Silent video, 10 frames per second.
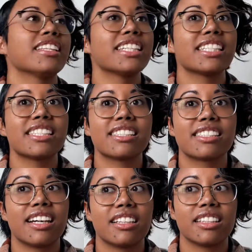And the thing is
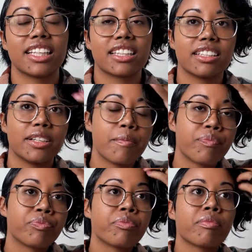that like the
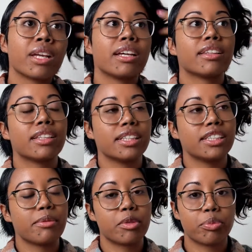
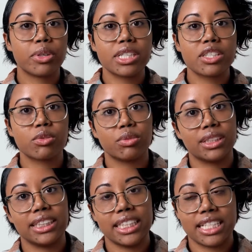prince
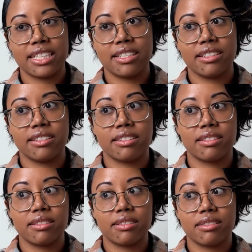really
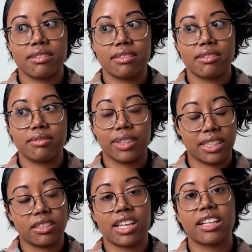is
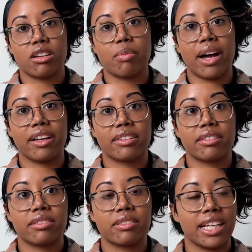like a
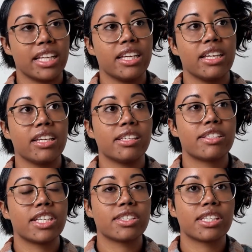psychopath. Like,
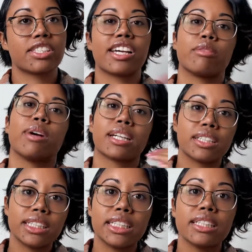he doesn't
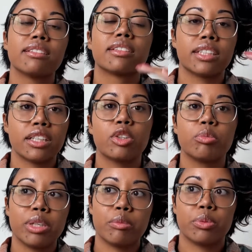directly
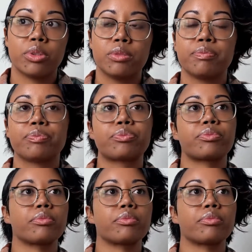kill people,